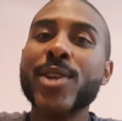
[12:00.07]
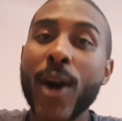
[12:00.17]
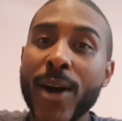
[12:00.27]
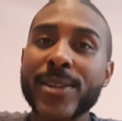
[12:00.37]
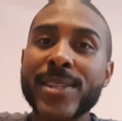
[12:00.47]
to
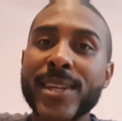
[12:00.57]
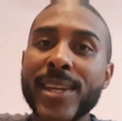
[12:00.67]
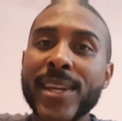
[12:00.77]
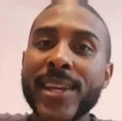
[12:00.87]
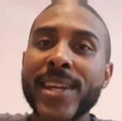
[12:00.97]
taunt
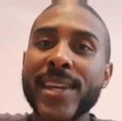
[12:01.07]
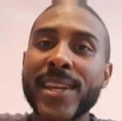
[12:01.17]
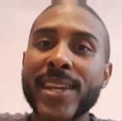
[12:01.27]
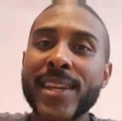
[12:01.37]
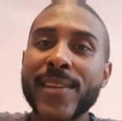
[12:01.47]

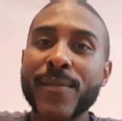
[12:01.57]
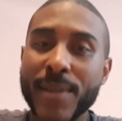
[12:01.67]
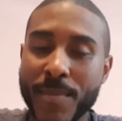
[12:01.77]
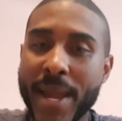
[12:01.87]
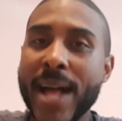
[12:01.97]

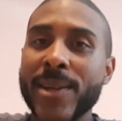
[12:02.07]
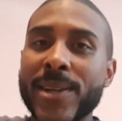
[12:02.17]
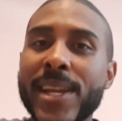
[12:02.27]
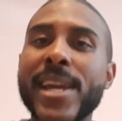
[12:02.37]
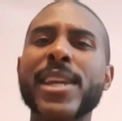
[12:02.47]
Finn
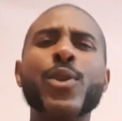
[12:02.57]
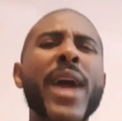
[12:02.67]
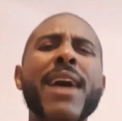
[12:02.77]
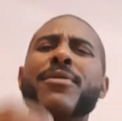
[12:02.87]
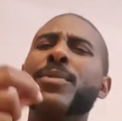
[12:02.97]
Balor.
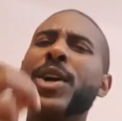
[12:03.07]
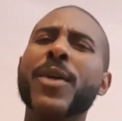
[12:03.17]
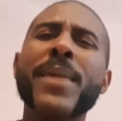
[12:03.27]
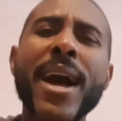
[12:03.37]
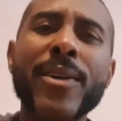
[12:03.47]
You have him
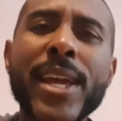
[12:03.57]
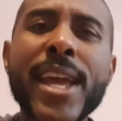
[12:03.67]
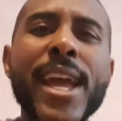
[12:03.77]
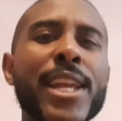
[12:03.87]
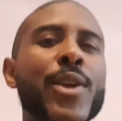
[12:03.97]
come out
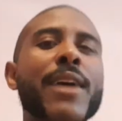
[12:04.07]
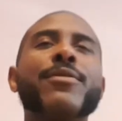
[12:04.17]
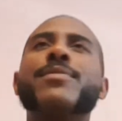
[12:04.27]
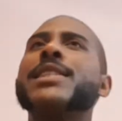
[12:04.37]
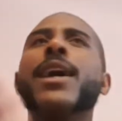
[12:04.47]
and you
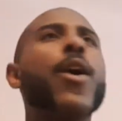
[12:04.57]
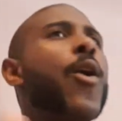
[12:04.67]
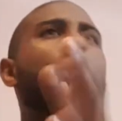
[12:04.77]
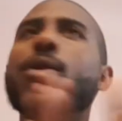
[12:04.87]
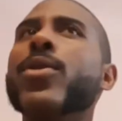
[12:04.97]
have him say,
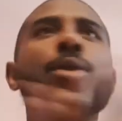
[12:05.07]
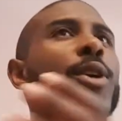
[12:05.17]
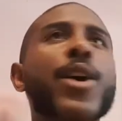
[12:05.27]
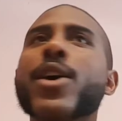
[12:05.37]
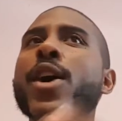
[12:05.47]
"Oh,
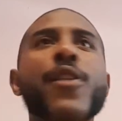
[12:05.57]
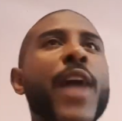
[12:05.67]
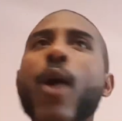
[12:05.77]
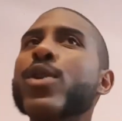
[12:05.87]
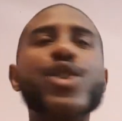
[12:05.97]

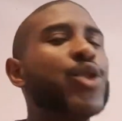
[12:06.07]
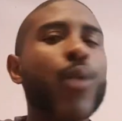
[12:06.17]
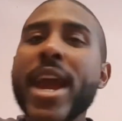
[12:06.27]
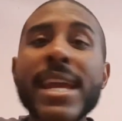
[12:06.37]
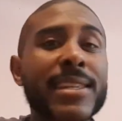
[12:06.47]
that was
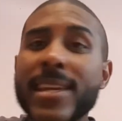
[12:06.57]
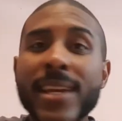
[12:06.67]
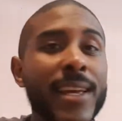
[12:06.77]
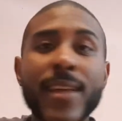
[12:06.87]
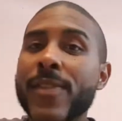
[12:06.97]
great.
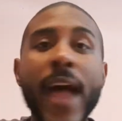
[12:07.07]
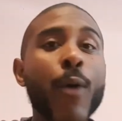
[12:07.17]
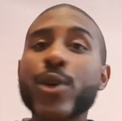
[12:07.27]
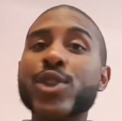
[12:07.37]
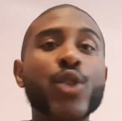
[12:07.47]

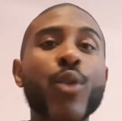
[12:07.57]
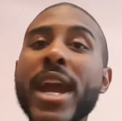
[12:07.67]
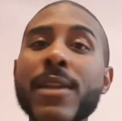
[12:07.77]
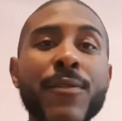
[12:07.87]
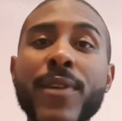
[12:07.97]
That was
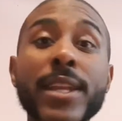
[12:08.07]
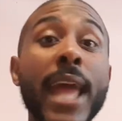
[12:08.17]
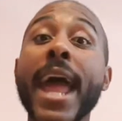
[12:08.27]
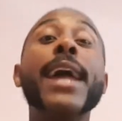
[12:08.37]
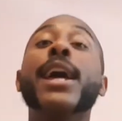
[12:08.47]
great,
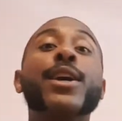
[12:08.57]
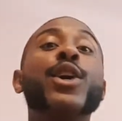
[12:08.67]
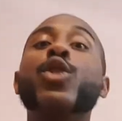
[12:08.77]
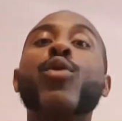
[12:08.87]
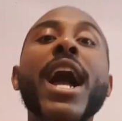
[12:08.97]
Finn. Hey,
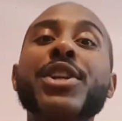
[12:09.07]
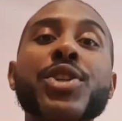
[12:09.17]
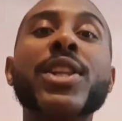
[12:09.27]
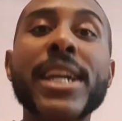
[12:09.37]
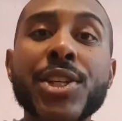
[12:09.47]

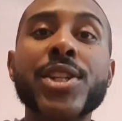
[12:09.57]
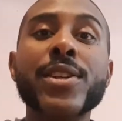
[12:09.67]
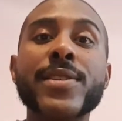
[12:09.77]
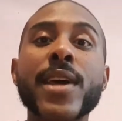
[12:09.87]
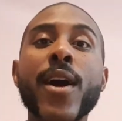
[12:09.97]

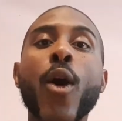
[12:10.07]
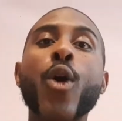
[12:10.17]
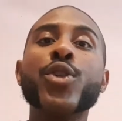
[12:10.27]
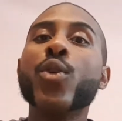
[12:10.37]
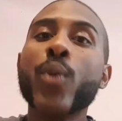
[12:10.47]
congratulations
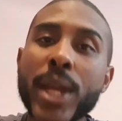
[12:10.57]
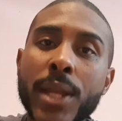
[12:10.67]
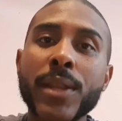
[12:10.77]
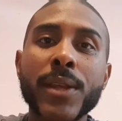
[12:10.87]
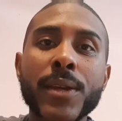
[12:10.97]
on your
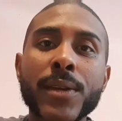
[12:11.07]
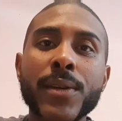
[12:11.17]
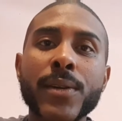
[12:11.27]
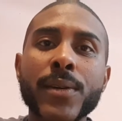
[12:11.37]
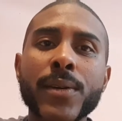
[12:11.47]
win."
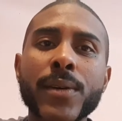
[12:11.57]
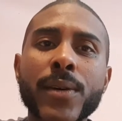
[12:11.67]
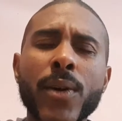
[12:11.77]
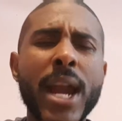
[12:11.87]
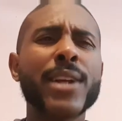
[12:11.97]

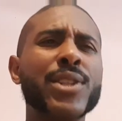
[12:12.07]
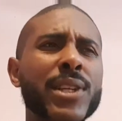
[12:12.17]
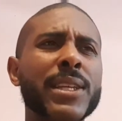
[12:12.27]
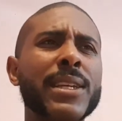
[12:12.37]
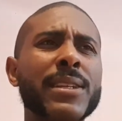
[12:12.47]
Or
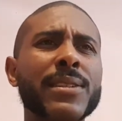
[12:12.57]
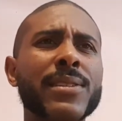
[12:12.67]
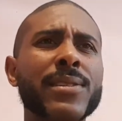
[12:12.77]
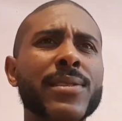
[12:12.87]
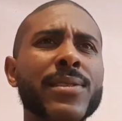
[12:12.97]

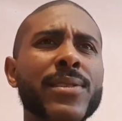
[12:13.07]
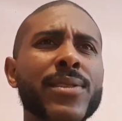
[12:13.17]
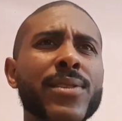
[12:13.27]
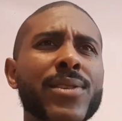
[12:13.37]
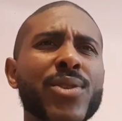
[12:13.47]
actually,
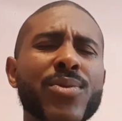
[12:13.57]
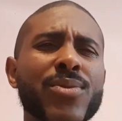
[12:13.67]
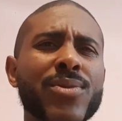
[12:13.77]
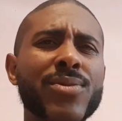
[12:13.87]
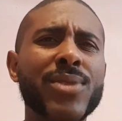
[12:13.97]

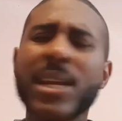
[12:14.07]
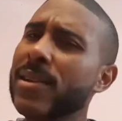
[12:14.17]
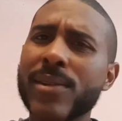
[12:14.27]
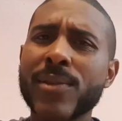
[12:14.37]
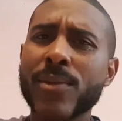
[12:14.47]
you
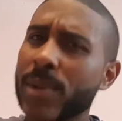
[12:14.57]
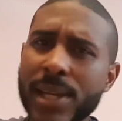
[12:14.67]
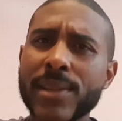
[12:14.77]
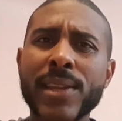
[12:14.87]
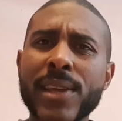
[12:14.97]
didn't
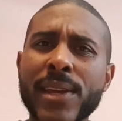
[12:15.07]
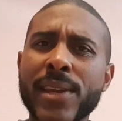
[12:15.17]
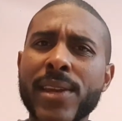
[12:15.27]
win.